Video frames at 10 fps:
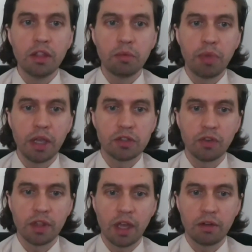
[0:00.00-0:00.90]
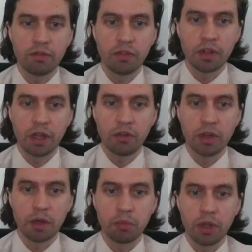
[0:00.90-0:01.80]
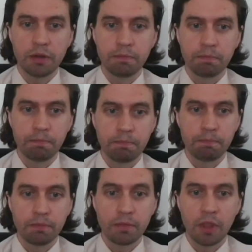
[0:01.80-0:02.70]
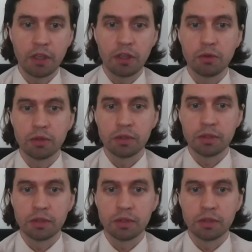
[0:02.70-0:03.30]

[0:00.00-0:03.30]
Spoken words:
that pays for that grid upgrade. Thank you.